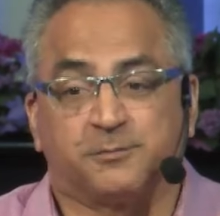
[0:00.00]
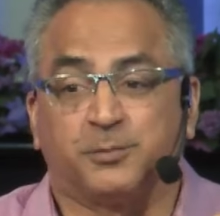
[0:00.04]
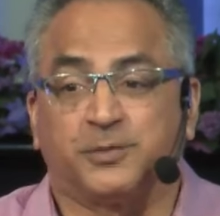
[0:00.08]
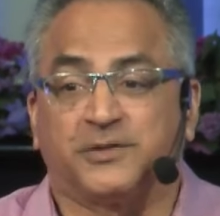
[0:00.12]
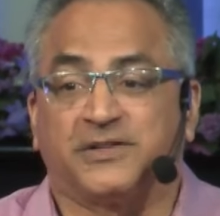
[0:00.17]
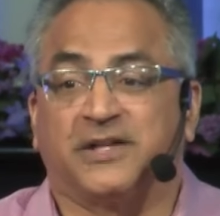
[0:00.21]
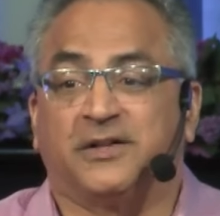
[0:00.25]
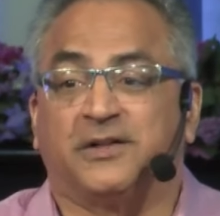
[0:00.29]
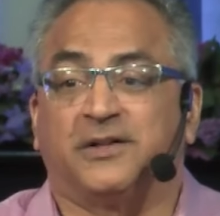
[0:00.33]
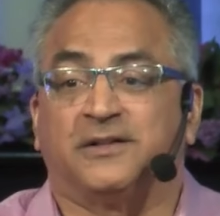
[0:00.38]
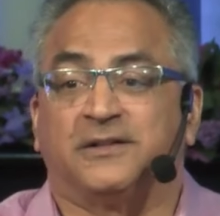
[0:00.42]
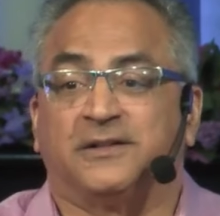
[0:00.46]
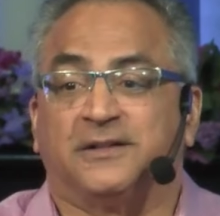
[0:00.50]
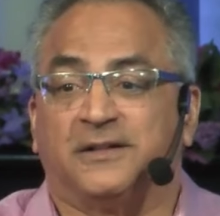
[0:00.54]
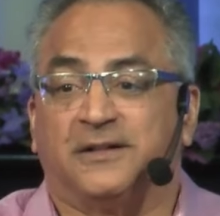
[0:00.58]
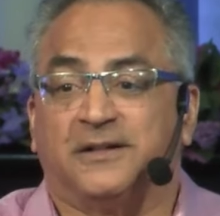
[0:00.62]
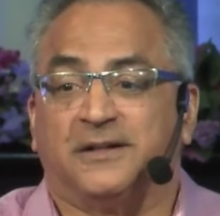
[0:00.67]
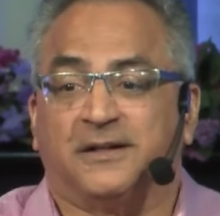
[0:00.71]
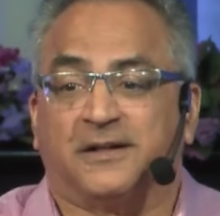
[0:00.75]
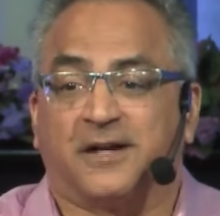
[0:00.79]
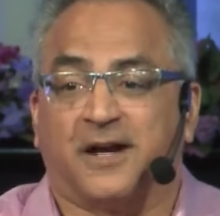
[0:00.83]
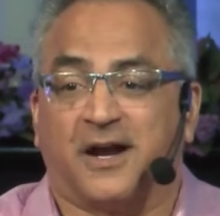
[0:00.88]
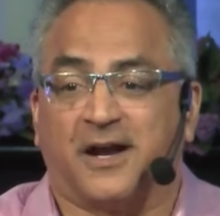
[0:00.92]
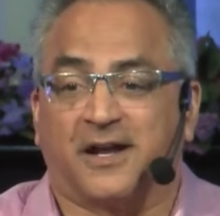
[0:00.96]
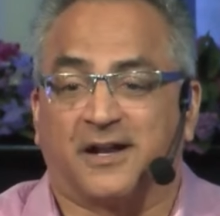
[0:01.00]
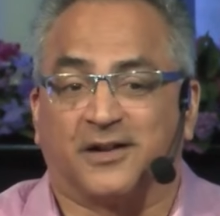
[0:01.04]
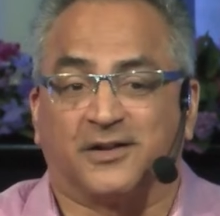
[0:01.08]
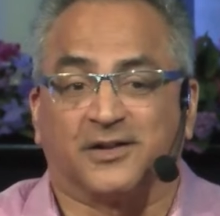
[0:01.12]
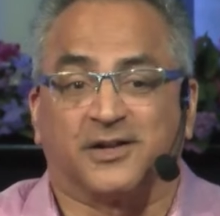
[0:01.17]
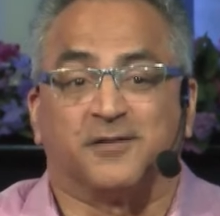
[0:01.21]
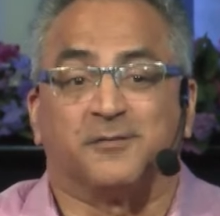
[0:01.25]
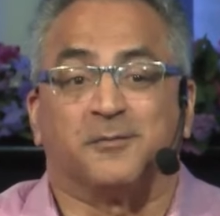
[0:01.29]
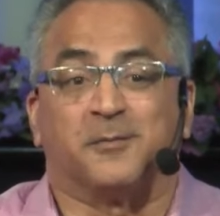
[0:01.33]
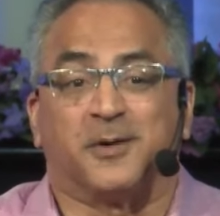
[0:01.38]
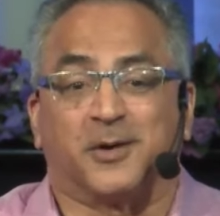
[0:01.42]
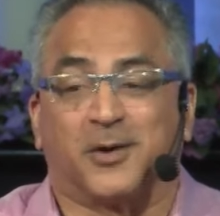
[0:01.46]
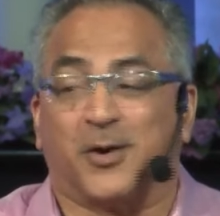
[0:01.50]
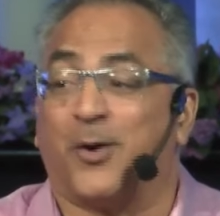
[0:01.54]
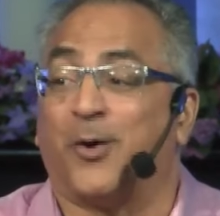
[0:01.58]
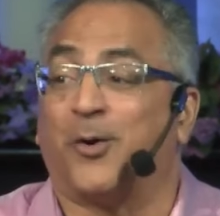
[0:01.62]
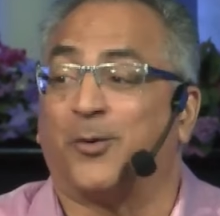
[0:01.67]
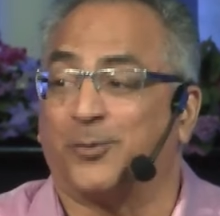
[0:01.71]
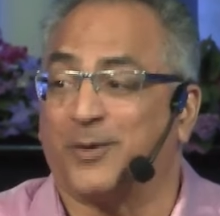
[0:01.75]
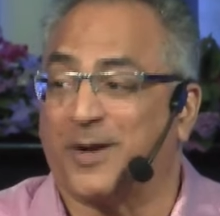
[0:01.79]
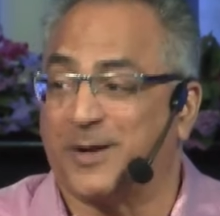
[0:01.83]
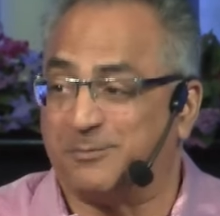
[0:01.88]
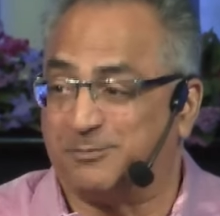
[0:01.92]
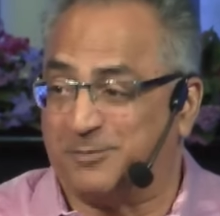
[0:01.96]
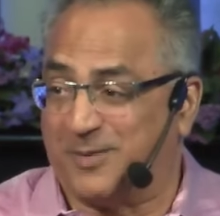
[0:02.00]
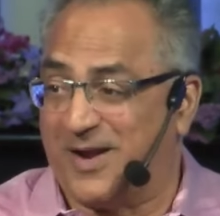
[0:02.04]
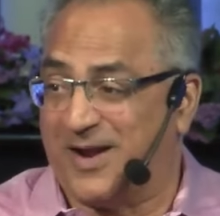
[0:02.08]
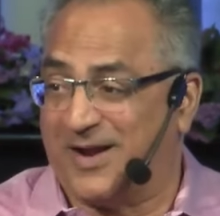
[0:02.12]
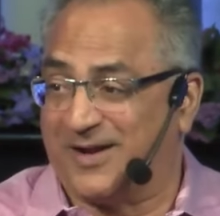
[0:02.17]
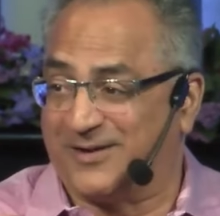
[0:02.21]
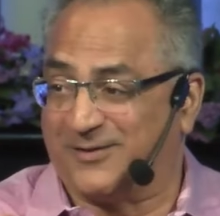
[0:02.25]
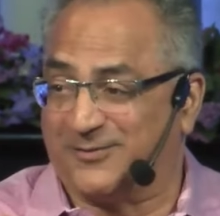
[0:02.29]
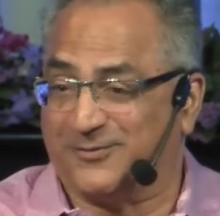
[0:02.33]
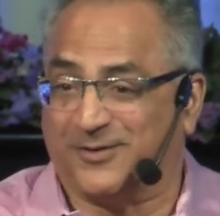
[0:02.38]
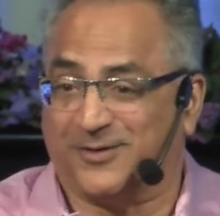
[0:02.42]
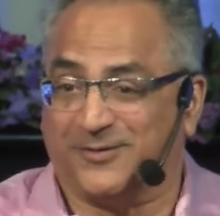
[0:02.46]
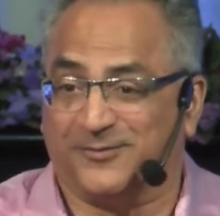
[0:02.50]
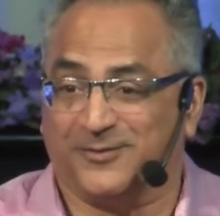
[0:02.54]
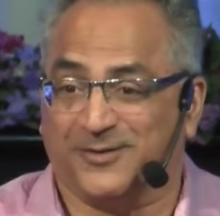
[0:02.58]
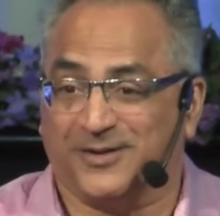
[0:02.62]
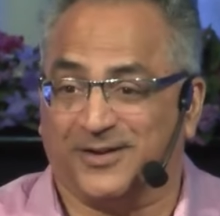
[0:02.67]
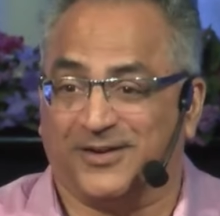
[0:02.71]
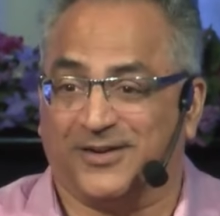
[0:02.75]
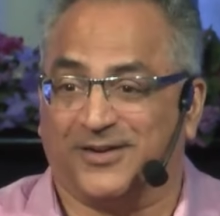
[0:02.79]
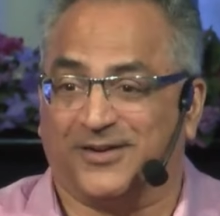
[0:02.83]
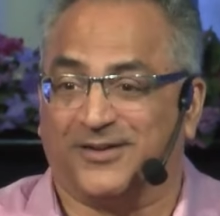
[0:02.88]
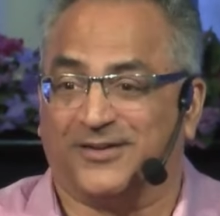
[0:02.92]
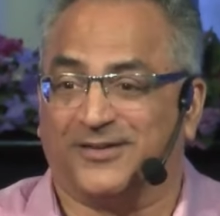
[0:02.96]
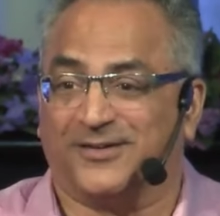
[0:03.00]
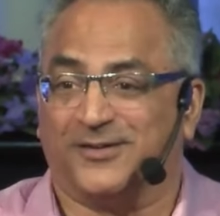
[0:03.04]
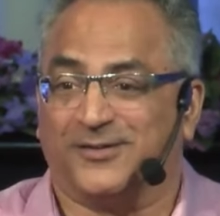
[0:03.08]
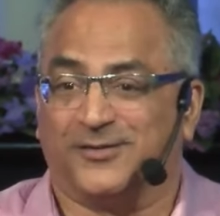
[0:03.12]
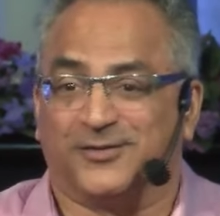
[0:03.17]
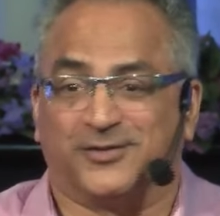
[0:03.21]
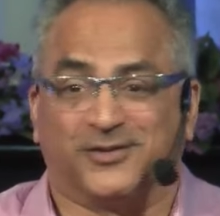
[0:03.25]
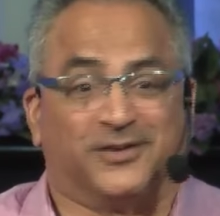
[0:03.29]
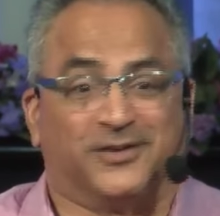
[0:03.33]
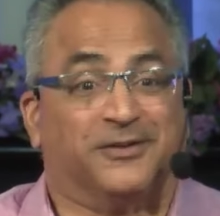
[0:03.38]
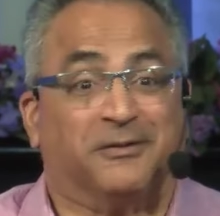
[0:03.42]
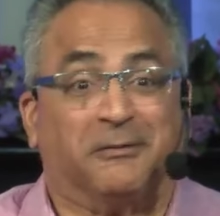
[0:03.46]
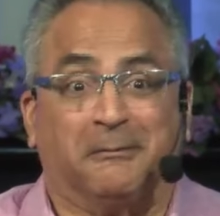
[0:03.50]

Tell God I'll give him a call right back when we uh, get,